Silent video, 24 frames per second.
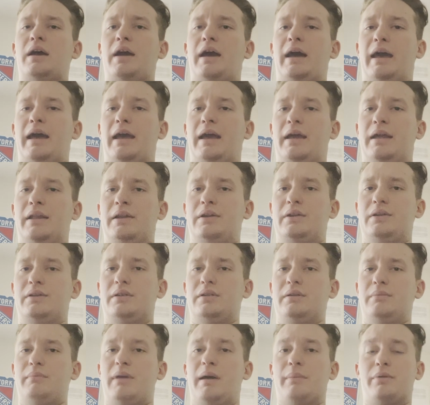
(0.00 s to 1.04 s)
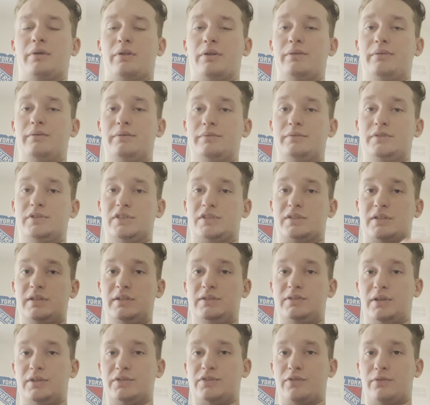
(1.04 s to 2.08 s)
and remember, just
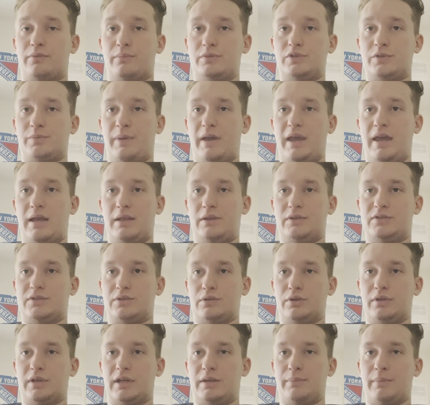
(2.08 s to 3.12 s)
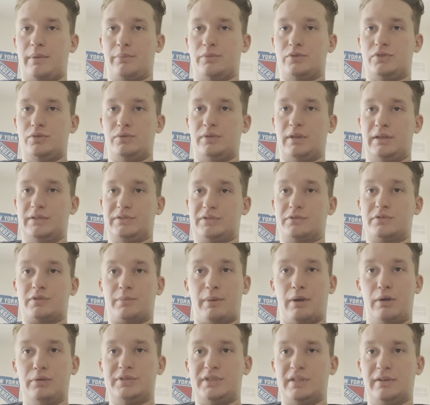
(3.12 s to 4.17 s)
he's also from Japan, so you got to remember two things. There's a
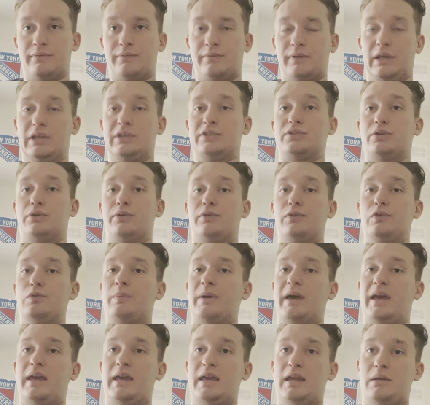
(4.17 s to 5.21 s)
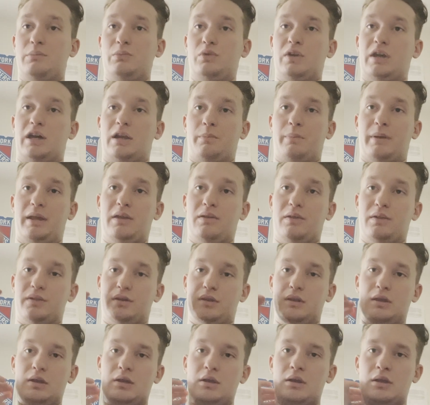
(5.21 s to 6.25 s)
posting fee, so if you pay him, you got to pay
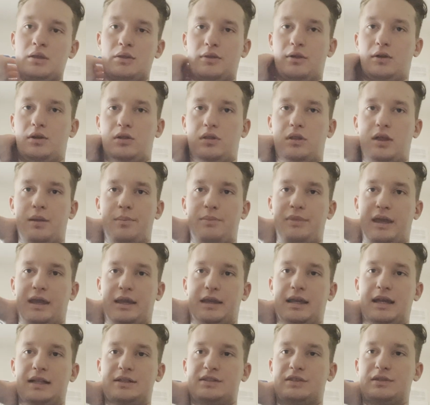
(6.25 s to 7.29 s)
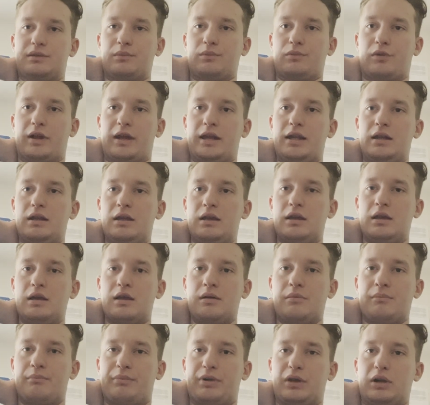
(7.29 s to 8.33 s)
the club that gets him, right?
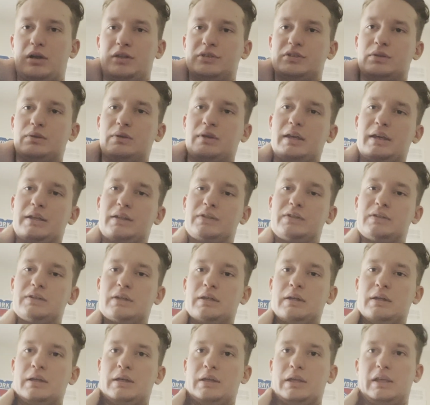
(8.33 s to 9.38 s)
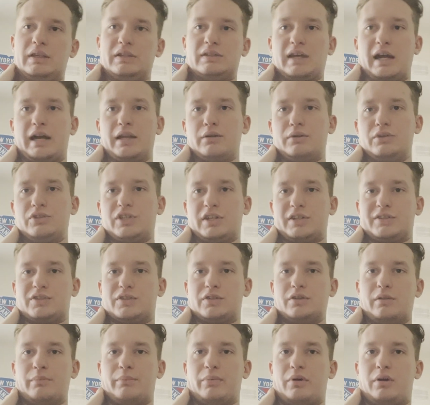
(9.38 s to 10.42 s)
But also this, he's got to adjust
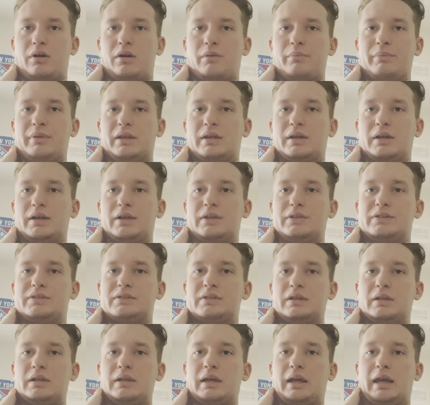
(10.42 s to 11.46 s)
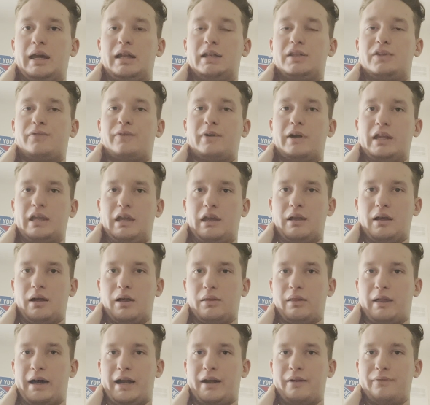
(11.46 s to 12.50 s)
to the ball because, and it's funny, a
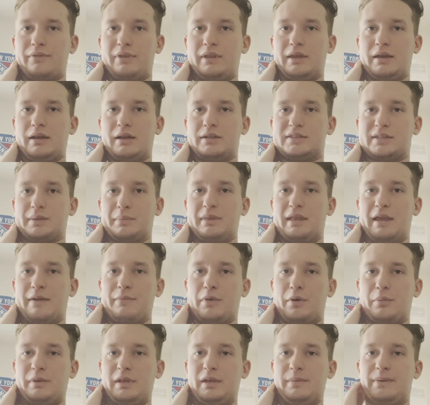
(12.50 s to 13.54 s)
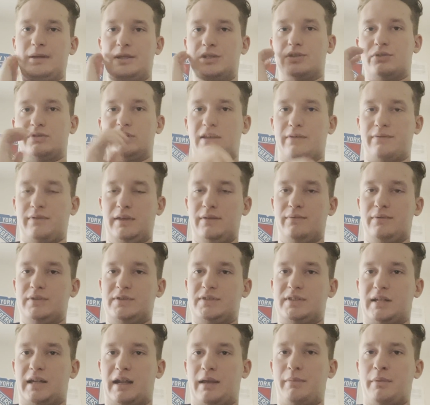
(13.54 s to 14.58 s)
lot of the some of the MLB pitchers have even
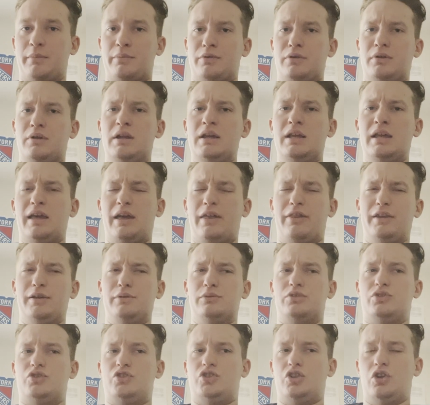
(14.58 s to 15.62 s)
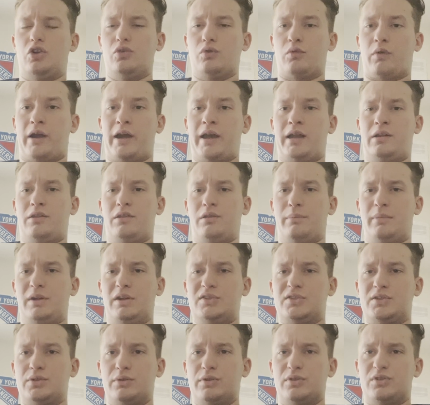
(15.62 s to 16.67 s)
said. I remember, I think it was Joe Ryan of the
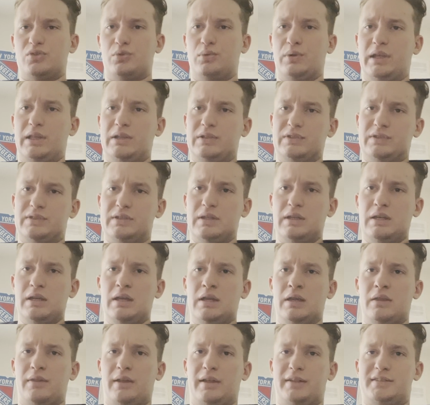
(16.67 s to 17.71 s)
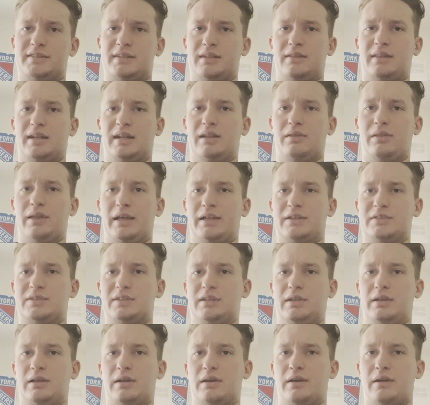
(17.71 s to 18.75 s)
Minnesota Twins that said that he likes
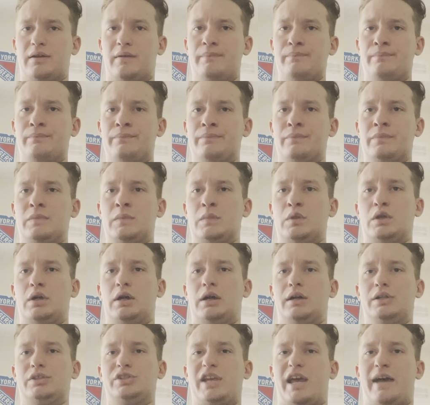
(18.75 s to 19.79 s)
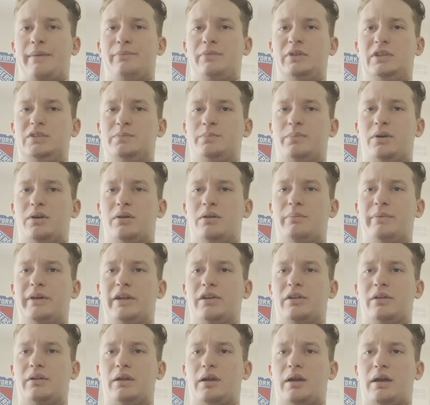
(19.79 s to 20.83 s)
the Japanese ball
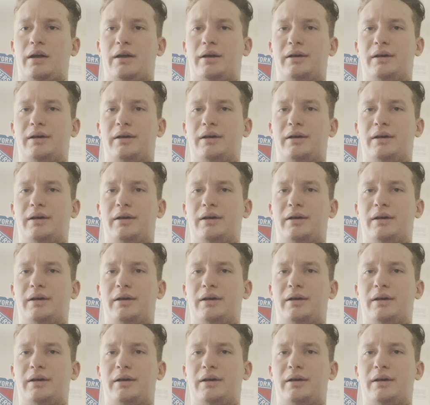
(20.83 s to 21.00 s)
better,